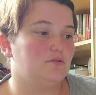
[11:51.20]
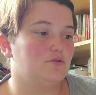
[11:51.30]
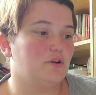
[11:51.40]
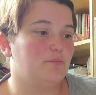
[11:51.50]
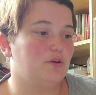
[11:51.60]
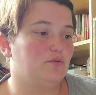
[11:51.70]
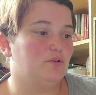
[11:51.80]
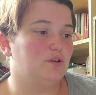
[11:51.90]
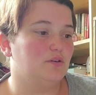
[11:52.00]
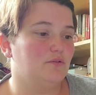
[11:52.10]

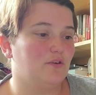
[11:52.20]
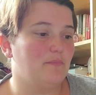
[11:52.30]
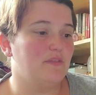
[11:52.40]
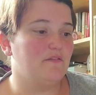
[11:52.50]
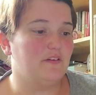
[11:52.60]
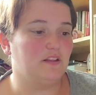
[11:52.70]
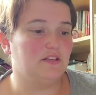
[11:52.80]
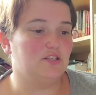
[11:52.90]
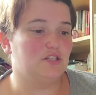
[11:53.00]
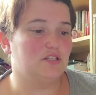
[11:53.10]
tribute from the
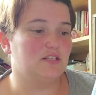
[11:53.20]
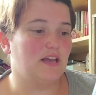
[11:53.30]
villages